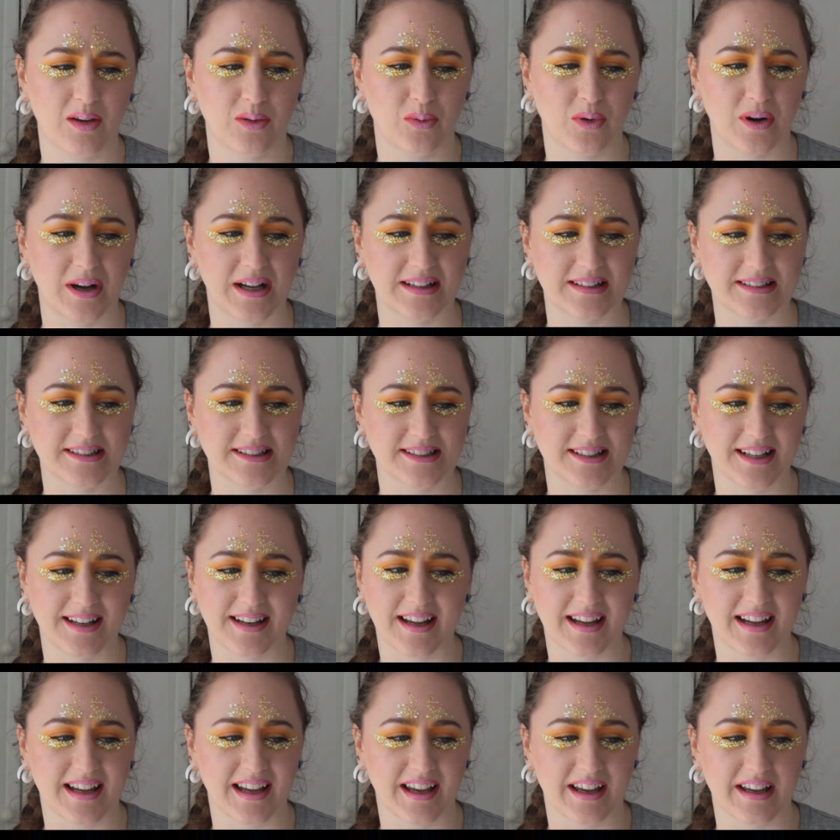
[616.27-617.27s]
What else did
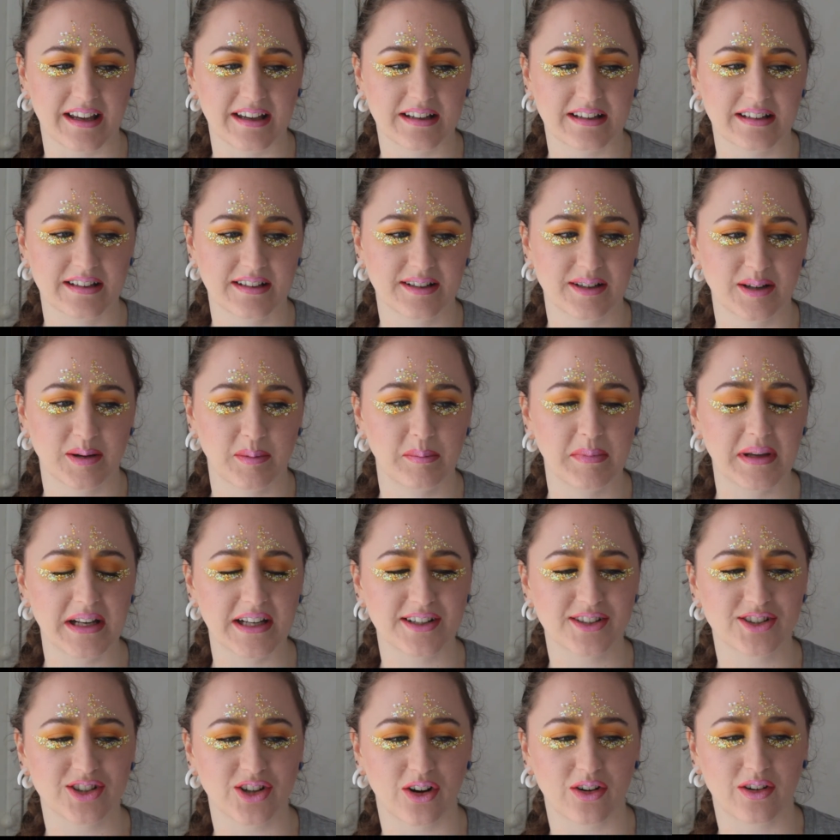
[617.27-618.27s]
I get?
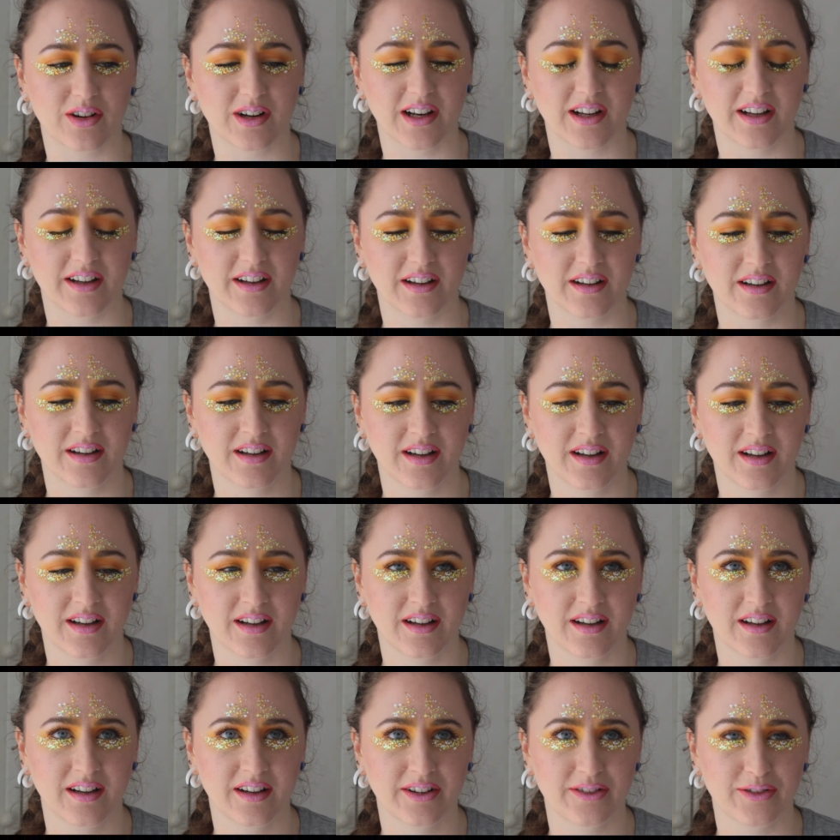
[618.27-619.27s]
Mint chocolate,
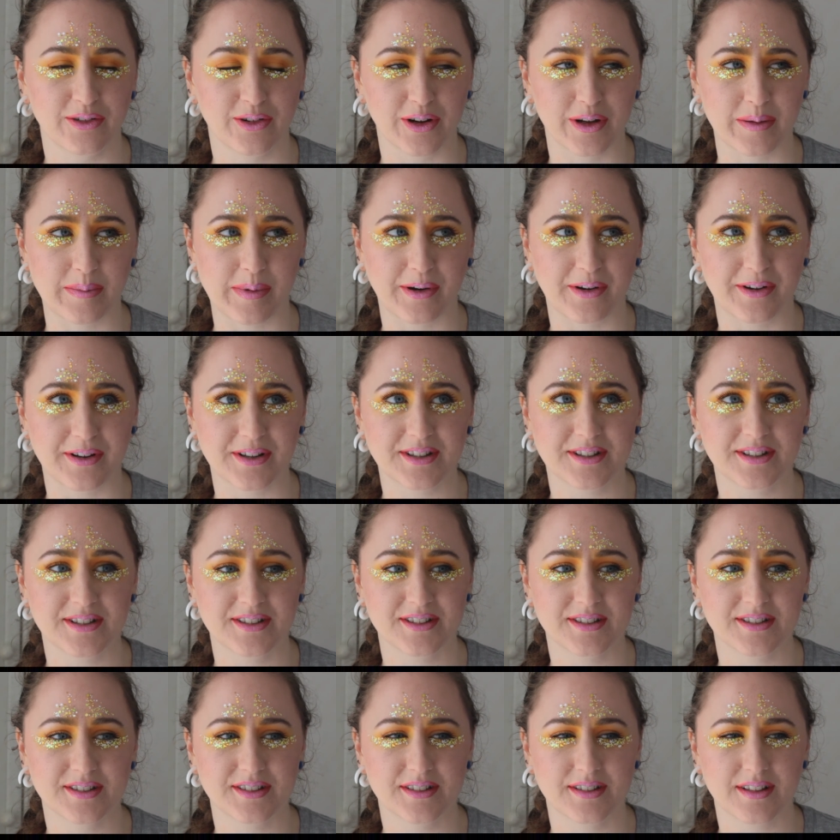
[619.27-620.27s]

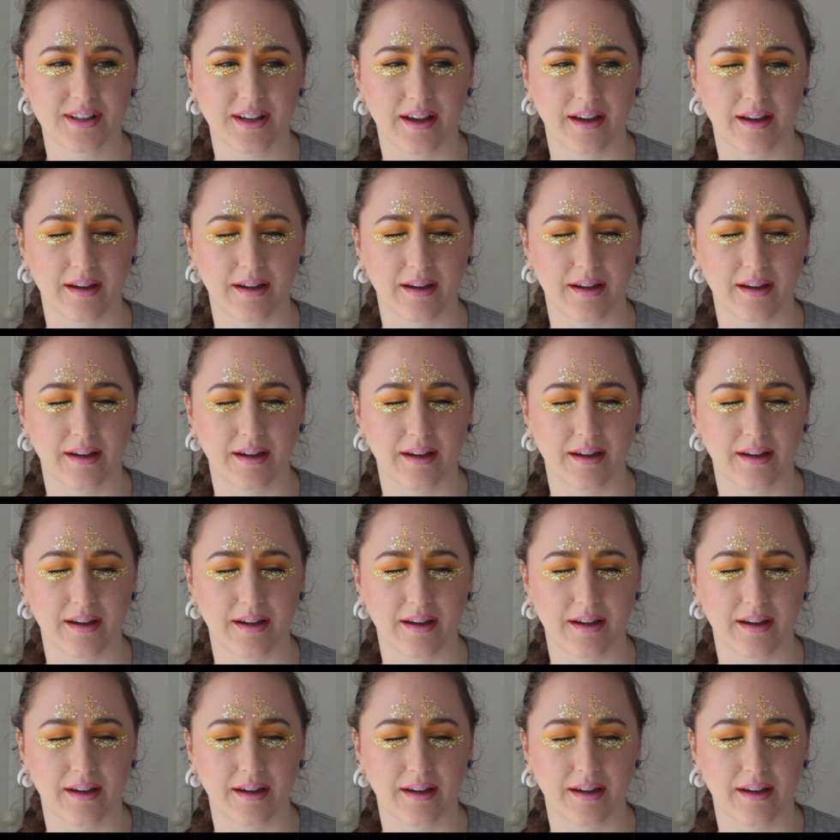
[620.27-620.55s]
rooibos,